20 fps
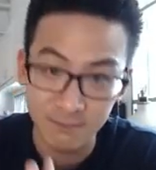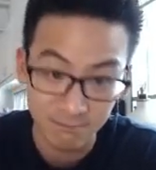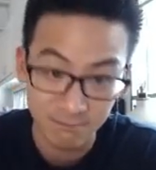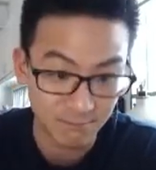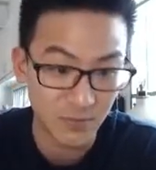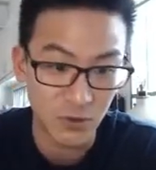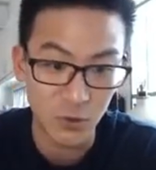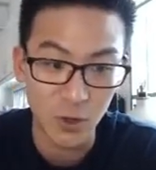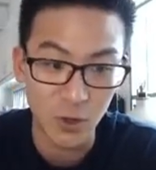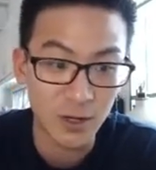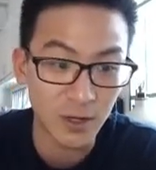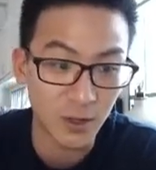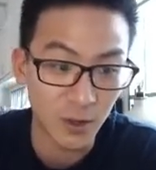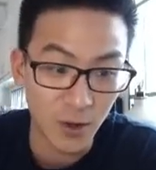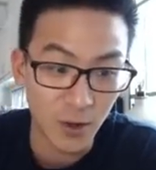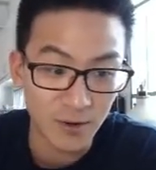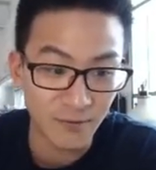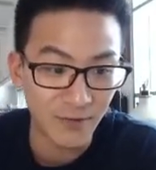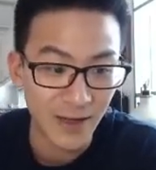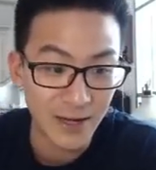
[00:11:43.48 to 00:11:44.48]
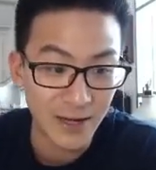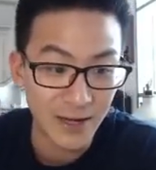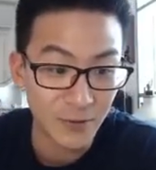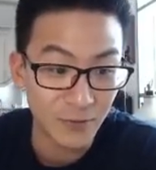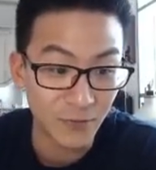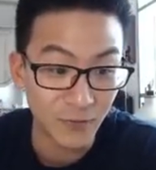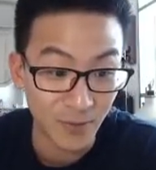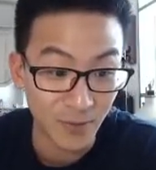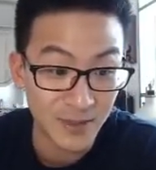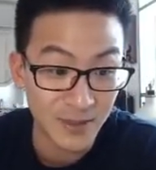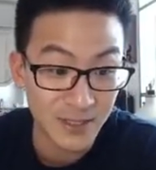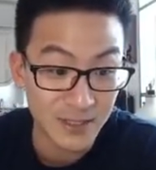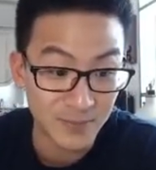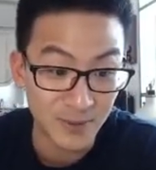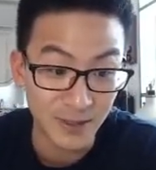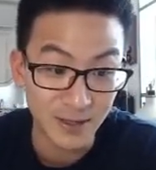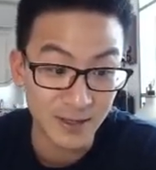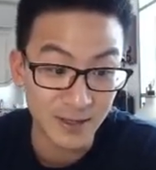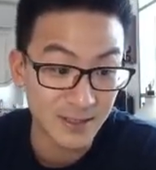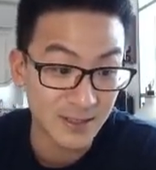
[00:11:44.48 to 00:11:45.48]
you got a lot of value from this,
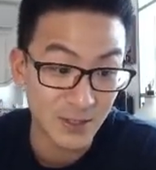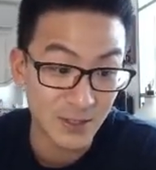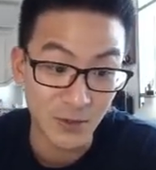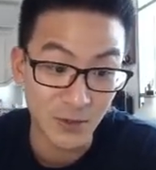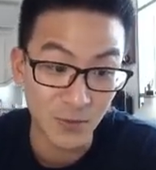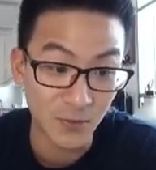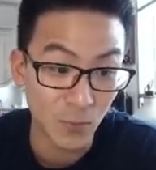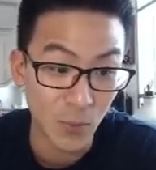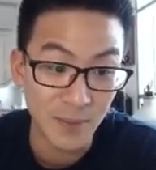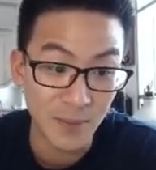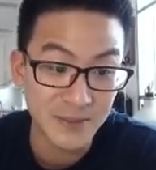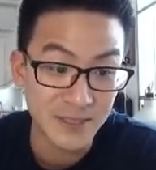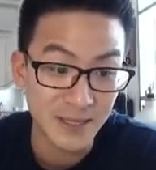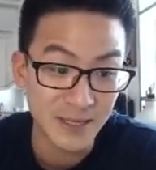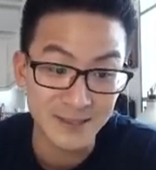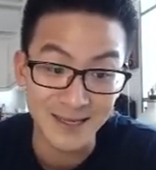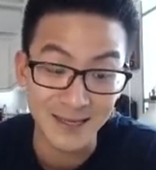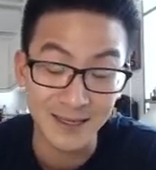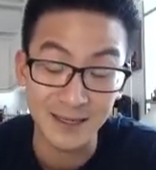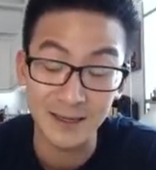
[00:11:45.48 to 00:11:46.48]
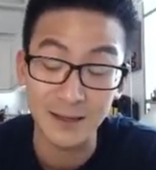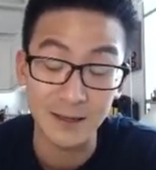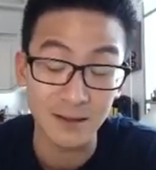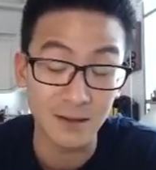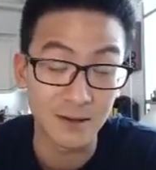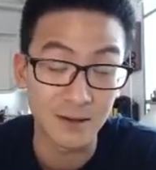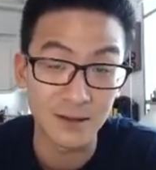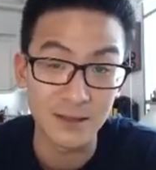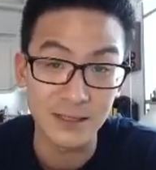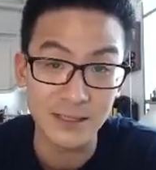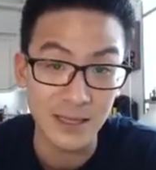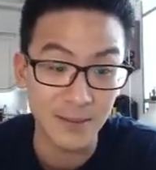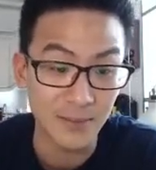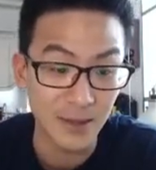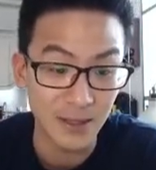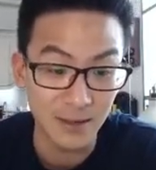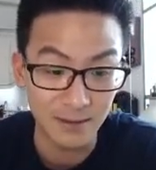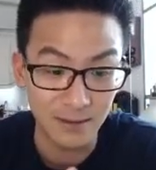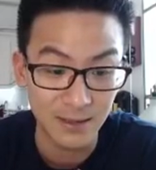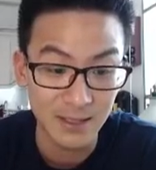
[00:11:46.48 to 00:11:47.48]
because, you know, websites like ClickEarners, I
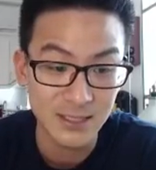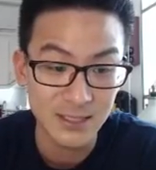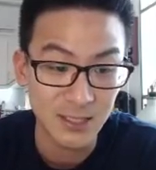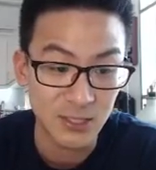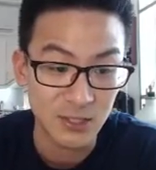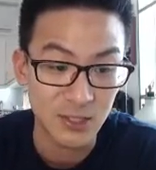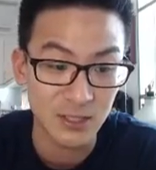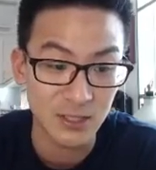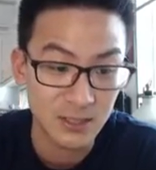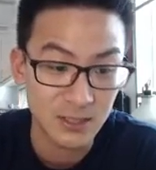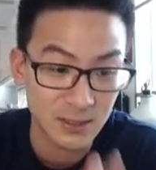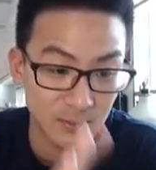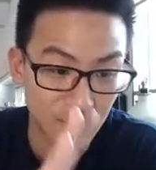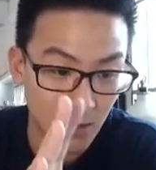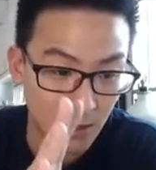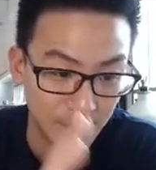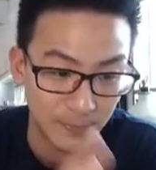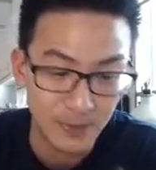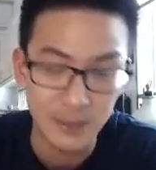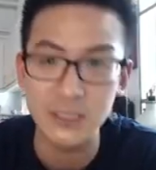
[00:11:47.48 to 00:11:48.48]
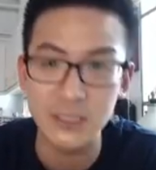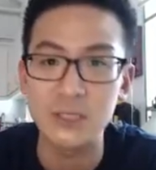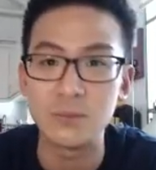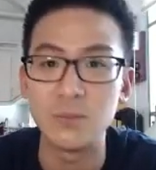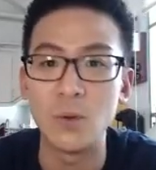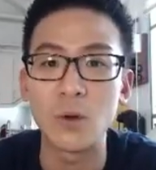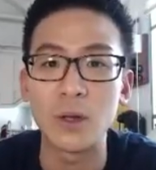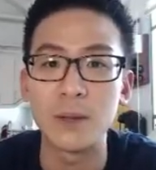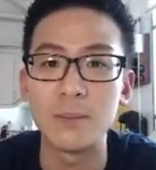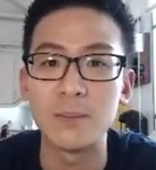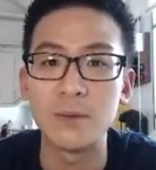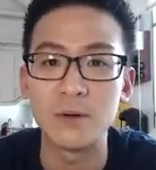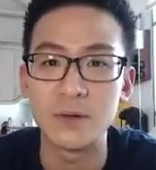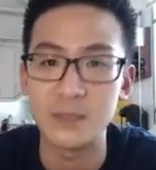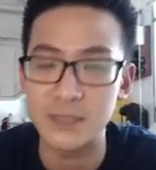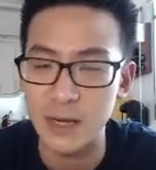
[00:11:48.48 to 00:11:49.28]
mean, this is just complete smoke and mirrors.